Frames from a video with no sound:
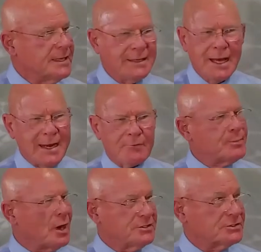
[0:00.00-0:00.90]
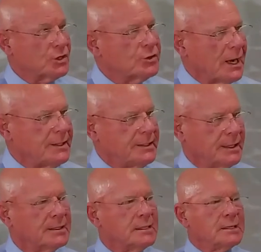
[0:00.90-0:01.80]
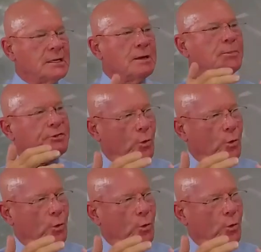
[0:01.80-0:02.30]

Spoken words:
And not every project's a good idea, but